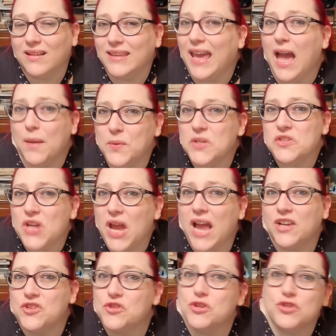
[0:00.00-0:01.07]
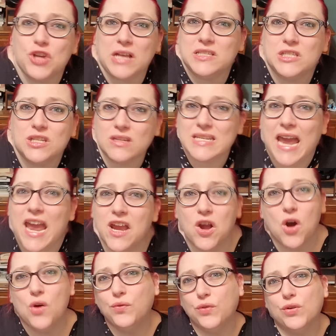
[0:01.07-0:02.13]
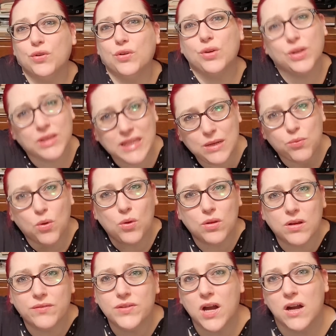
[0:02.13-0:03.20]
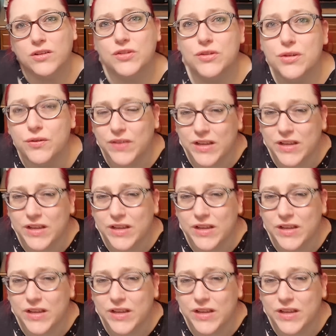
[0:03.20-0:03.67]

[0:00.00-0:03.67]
Captain Jack should just take over the role of Doctor Who.